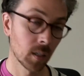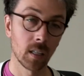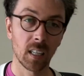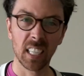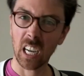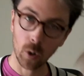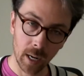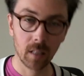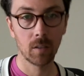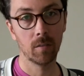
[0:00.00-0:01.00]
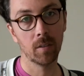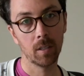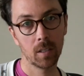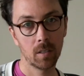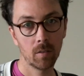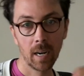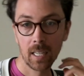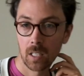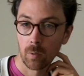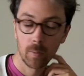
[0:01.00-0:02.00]
That's like a quick little verse,
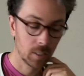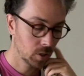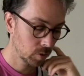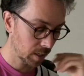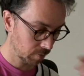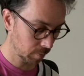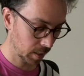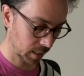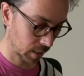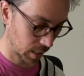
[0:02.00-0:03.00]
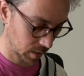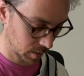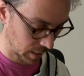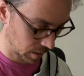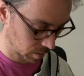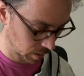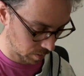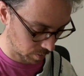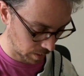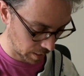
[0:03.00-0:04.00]
right? So we went straight from like a kind of standard here
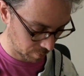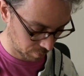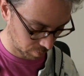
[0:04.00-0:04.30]
on the F.